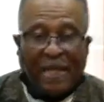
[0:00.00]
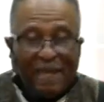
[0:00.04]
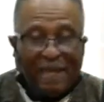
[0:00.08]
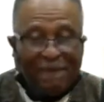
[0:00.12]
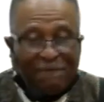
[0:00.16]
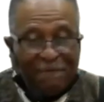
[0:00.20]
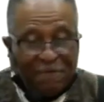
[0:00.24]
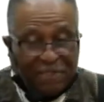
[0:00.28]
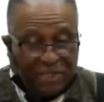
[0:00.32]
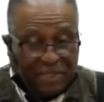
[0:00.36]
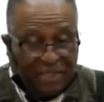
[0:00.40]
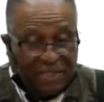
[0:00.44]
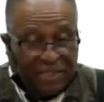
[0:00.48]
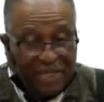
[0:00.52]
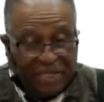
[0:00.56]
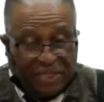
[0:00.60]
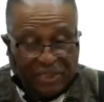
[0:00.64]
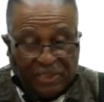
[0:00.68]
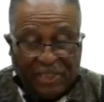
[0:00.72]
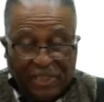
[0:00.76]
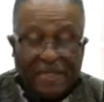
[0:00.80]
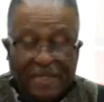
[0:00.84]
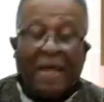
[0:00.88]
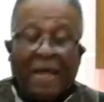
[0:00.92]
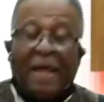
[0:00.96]
us this
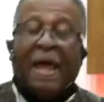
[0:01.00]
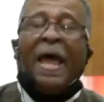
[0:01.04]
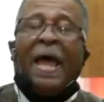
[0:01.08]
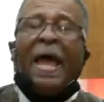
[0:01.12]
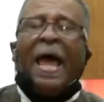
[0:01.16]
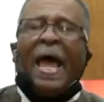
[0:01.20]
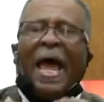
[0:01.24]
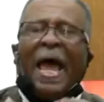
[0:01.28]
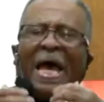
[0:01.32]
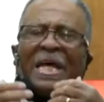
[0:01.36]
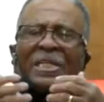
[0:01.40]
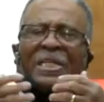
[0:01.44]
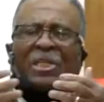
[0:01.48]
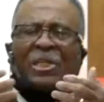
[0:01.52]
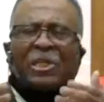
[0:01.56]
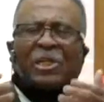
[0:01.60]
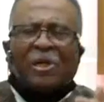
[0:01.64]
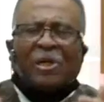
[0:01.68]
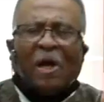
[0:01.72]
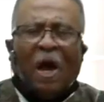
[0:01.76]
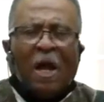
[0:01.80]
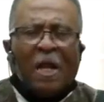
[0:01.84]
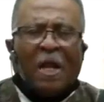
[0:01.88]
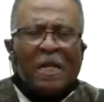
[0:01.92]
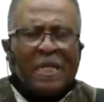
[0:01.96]
and ask
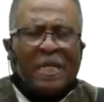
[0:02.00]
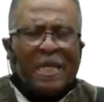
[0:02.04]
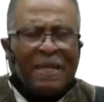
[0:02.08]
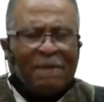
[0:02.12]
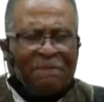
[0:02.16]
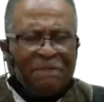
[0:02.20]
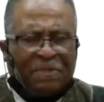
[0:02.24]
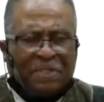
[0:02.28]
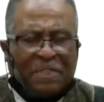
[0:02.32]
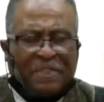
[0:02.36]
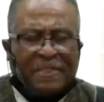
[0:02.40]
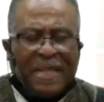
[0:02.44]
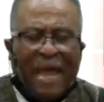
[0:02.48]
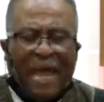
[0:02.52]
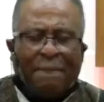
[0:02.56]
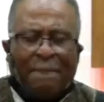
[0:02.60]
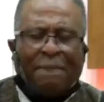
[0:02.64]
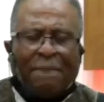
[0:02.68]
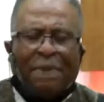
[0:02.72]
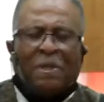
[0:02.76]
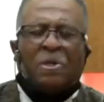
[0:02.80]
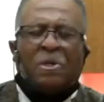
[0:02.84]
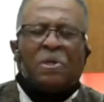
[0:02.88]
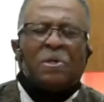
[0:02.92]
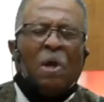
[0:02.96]
God give us that,
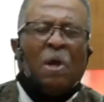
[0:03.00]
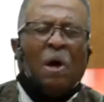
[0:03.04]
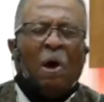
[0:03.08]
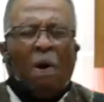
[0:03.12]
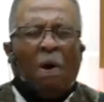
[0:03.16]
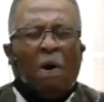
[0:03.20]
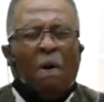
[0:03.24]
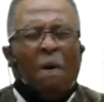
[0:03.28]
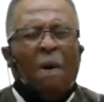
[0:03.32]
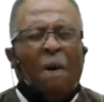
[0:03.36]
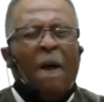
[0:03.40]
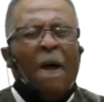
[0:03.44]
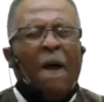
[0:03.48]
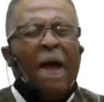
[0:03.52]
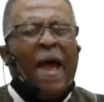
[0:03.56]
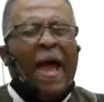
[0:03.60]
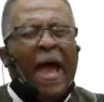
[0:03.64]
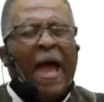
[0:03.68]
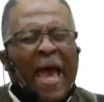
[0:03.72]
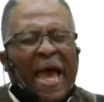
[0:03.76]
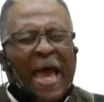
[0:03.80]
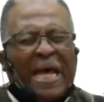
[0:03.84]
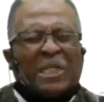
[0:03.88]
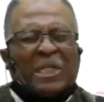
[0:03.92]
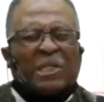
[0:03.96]
but no,
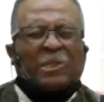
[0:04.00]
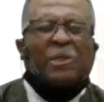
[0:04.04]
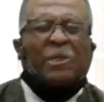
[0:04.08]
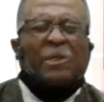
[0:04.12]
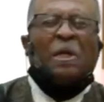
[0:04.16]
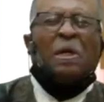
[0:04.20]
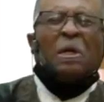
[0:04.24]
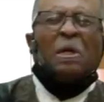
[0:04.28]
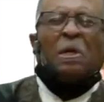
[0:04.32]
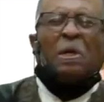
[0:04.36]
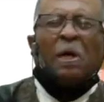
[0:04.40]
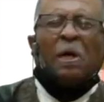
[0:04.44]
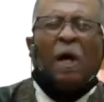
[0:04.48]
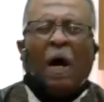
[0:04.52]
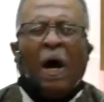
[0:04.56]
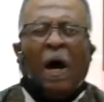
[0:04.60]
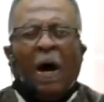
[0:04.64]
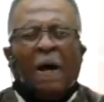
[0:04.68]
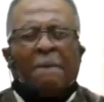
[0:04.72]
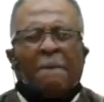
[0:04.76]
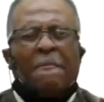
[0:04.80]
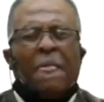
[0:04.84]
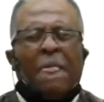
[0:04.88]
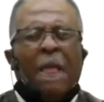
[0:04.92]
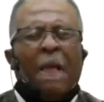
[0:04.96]
asking
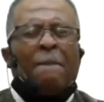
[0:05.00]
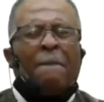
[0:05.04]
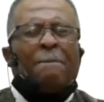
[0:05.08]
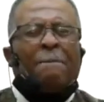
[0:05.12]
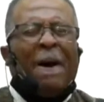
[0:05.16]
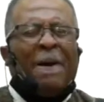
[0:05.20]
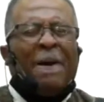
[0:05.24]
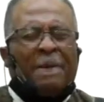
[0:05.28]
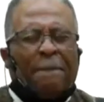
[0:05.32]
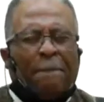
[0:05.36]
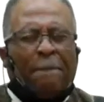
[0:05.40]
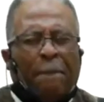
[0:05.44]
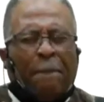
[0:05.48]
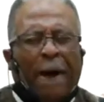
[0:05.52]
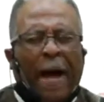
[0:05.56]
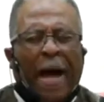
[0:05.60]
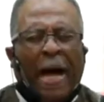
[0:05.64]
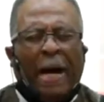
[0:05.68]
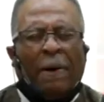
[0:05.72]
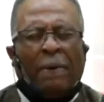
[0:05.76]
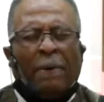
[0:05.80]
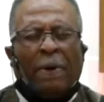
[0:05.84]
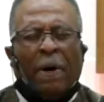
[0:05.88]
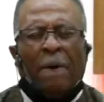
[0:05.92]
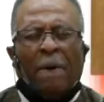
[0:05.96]
God by the
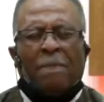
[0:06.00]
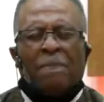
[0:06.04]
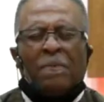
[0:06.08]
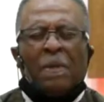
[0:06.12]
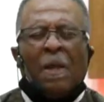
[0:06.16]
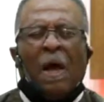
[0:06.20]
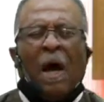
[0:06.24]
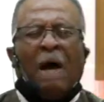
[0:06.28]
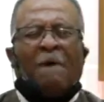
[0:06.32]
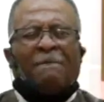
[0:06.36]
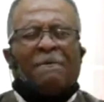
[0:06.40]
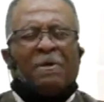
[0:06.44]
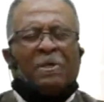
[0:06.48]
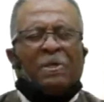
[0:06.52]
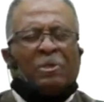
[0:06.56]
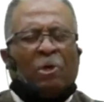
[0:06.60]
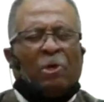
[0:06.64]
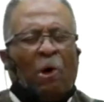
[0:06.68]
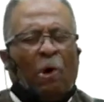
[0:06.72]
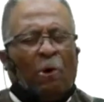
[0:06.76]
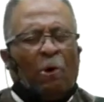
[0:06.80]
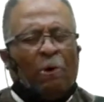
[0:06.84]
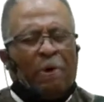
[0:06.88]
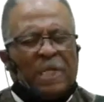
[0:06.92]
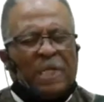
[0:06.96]
power of his
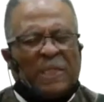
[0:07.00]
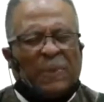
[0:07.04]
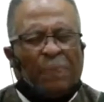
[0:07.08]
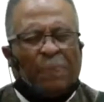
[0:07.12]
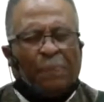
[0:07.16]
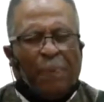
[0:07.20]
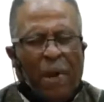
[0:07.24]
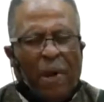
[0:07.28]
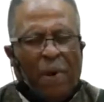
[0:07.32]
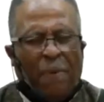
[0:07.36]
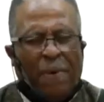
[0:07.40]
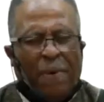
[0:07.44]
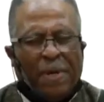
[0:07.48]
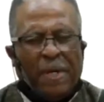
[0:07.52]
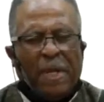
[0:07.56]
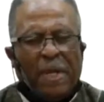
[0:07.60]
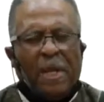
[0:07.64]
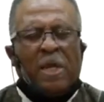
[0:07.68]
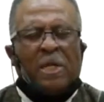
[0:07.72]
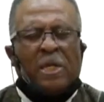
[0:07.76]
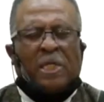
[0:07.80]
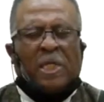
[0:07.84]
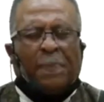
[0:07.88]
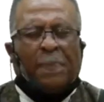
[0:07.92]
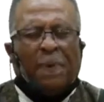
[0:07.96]
Holy Spirit
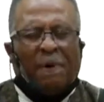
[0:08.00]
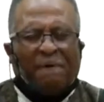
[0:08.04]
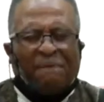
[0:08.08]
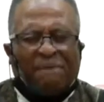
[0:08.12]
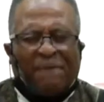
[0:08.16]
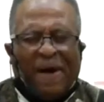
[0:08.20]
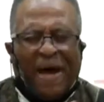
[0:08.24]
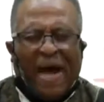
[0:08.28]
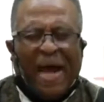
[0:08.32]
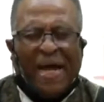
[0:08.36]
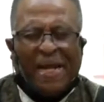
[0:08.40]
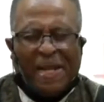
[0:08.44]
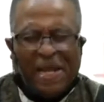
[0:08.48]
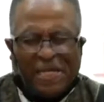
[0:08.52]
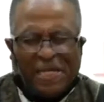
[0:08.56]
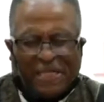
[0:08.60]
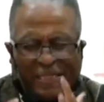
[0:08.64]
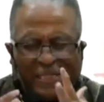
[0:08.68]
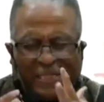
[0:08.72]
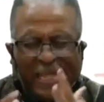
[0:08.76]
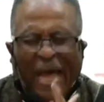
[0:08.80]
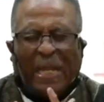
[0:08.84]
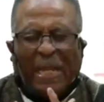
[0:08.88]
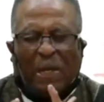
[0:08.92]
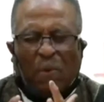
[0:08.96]
to provide us
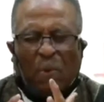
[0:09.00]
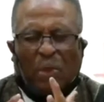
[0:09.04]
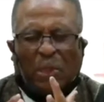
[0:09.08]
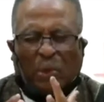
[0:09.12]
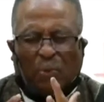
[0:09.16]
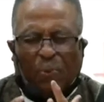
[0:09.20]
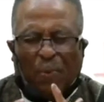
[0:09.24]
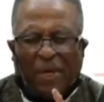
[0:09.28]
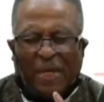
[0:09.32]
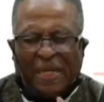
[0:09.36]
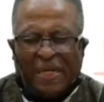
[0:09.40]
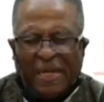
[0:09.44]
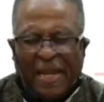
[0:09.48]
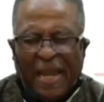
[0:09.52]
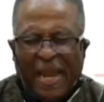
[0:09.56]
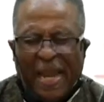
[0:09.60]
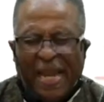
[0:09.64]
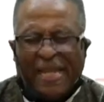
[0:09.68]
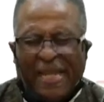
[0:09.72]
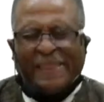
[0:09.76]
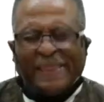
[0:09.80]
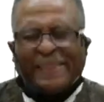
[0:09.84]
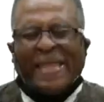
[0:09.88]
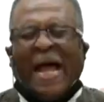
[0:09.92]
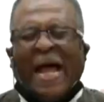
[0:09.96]
that which we
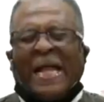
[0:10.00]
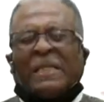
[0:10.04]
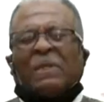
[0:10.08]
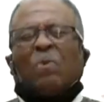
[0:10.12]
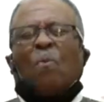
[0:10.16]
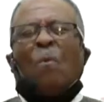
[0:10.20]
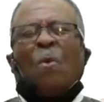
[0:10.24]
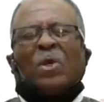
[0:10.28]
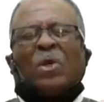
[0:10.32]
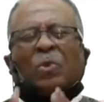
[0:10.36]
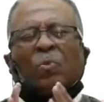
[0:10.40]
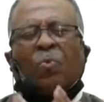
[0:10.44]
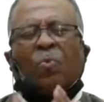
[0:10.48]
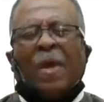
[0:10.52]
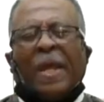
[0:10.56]
need, that which we